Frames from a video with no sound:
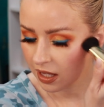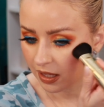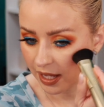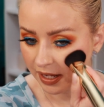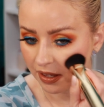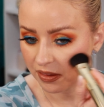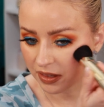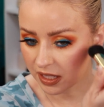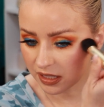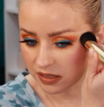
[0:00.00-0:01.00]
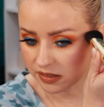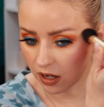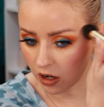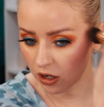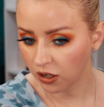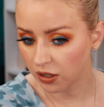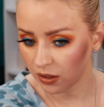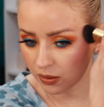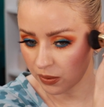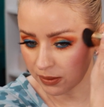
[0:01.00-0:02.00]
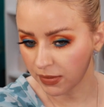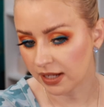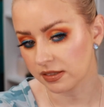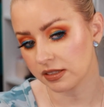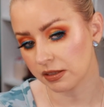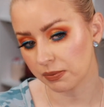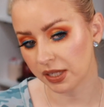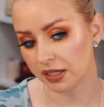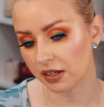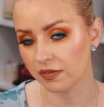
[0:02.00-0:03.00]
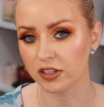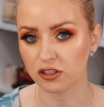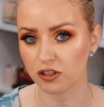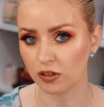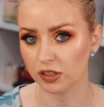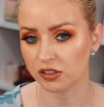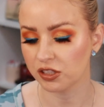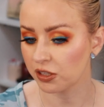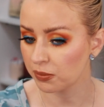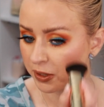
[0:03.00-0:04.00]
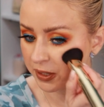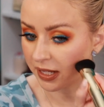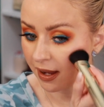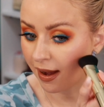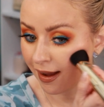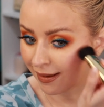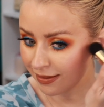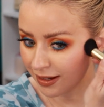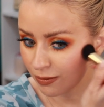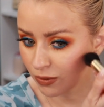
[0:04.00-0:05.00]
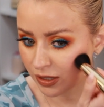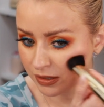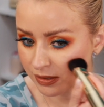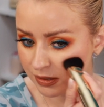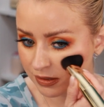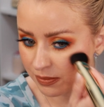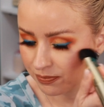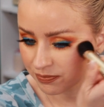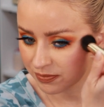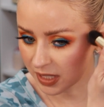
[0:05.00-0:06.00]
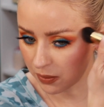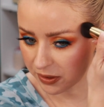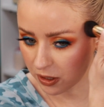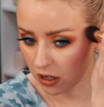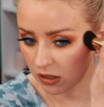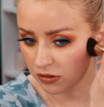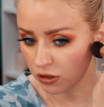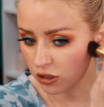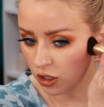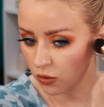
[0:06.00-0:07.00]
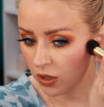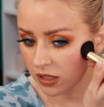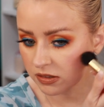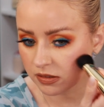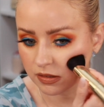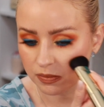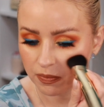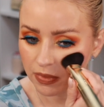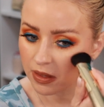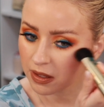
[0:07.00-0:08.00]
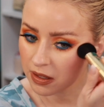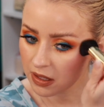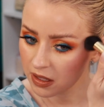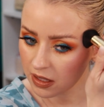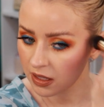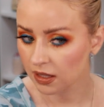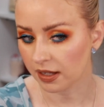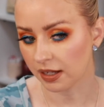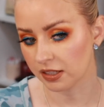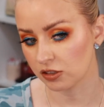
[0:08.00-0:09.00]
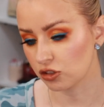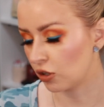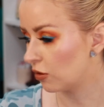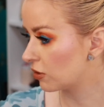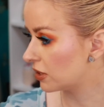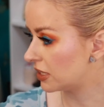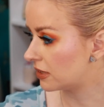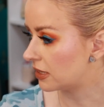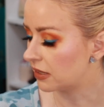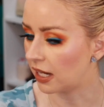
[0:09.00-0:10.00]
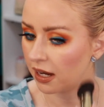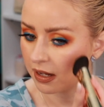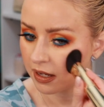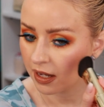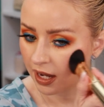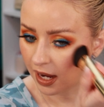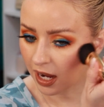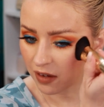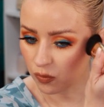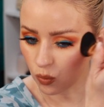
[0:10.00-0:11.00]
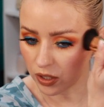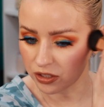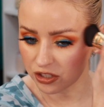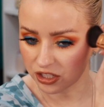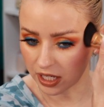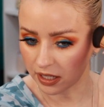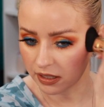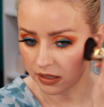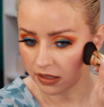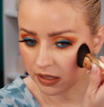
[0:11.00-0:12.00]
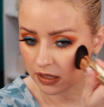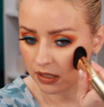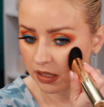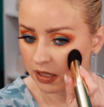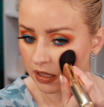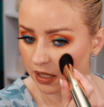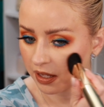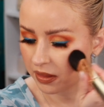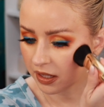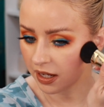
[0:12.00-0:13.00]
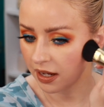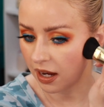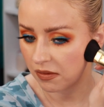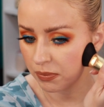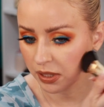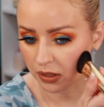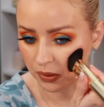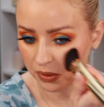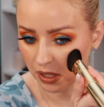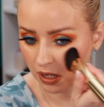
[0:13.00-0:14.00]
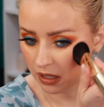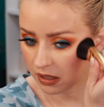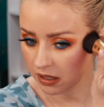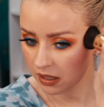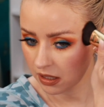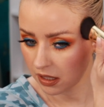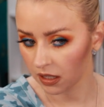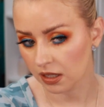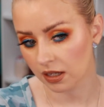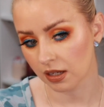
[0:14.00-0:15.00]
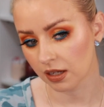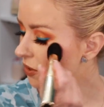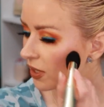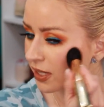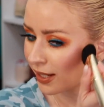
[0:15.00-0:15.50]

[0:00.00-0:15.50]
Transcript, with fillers: Like, these are reminding me of the Charlotte Tilbury highlight ones. Is that what they're called? Or glow ones? You can totally see that. I have one shade. I think I have Pillow Talk. So I